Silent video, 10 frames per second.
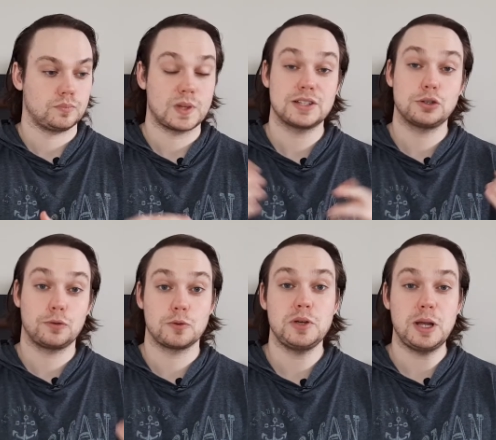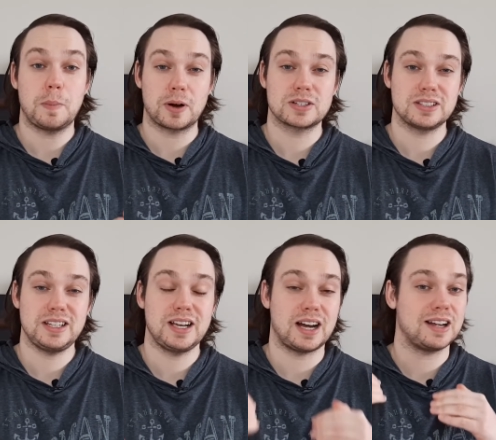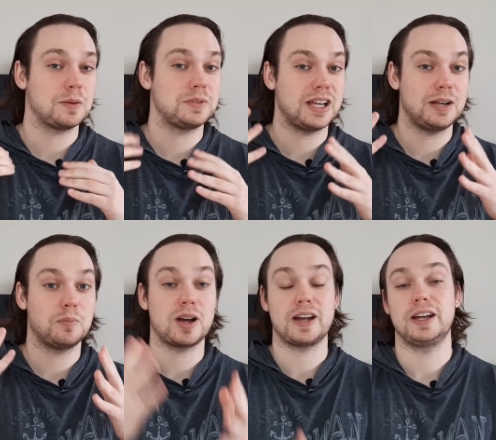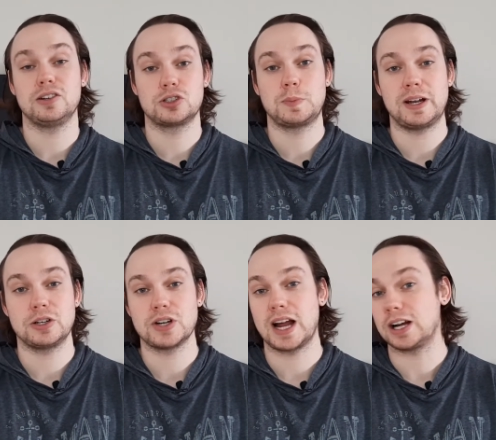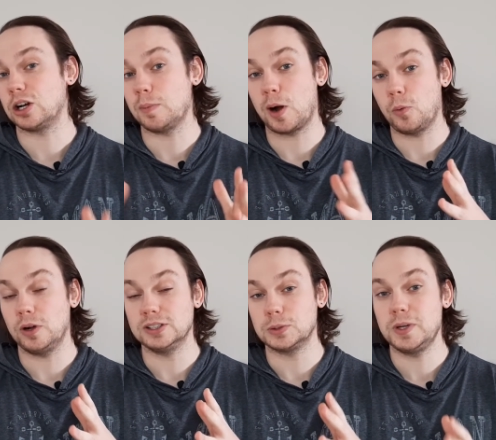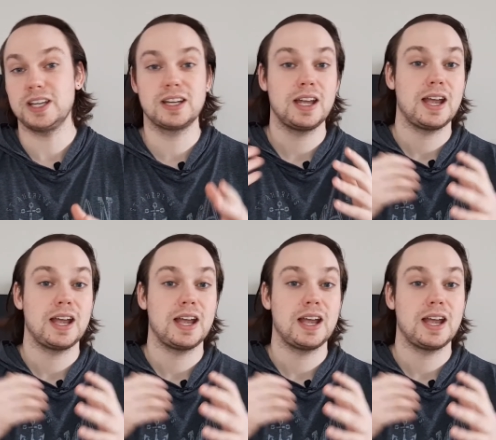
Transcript: And so for me personally, I update my spending tracker about once a week,